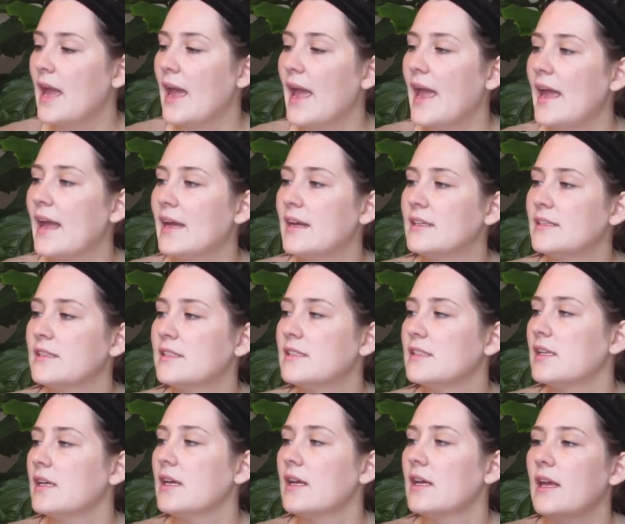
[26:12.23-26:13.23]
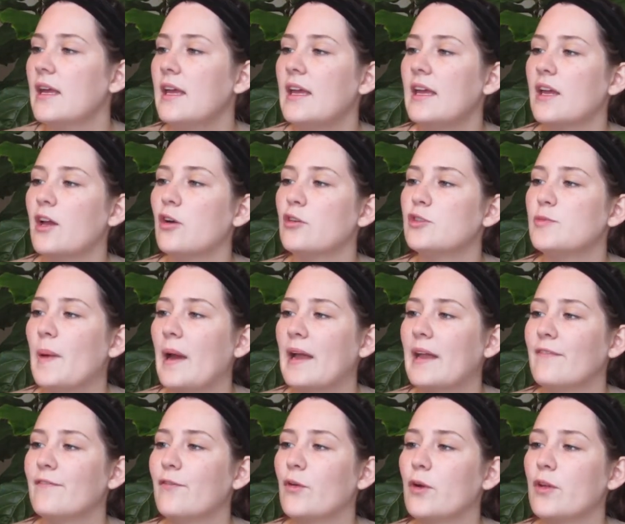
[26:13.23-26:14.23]
And it goes back
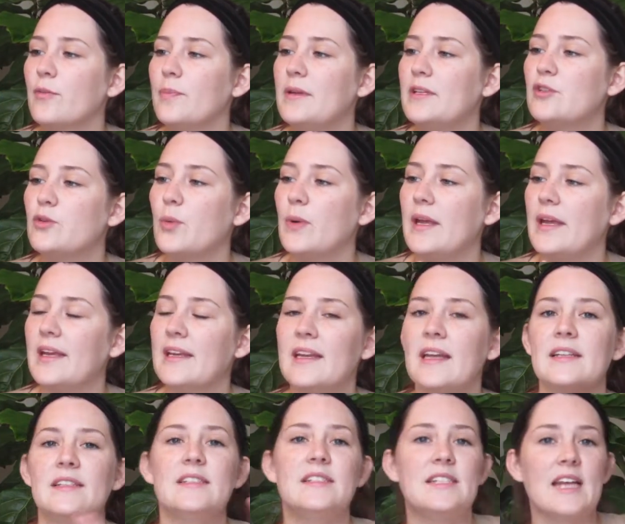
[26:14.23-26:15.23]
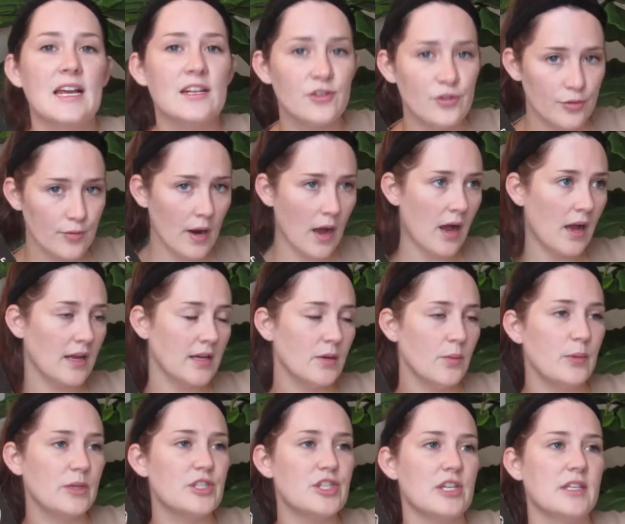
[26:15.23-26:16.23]
and forth between Denderon,
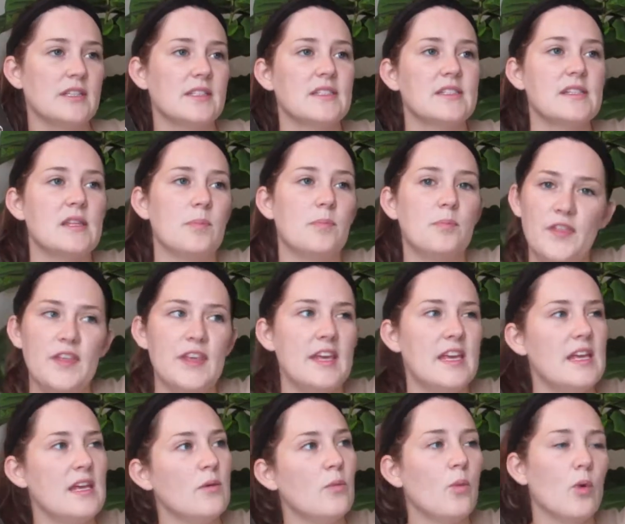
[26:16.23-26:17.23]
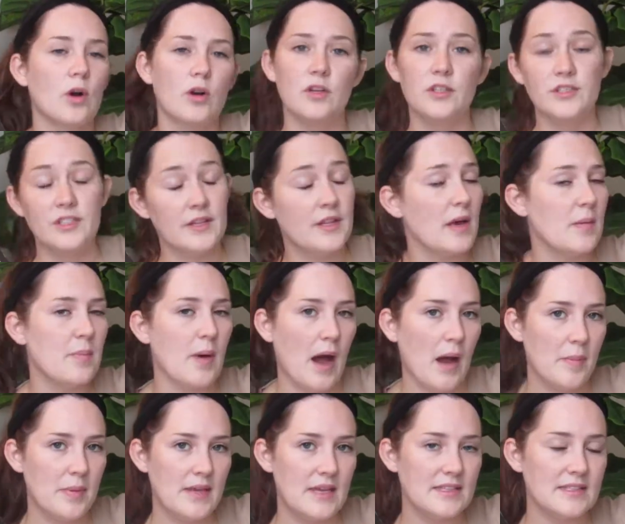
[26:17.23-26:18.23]
which is the world that
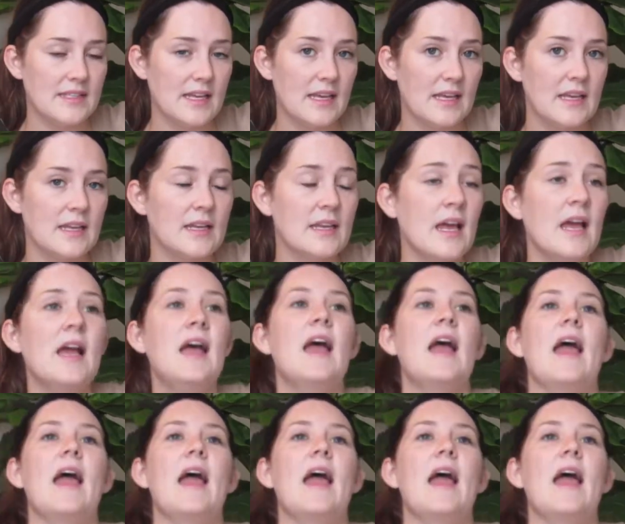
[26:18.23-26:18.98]
Bobby is in,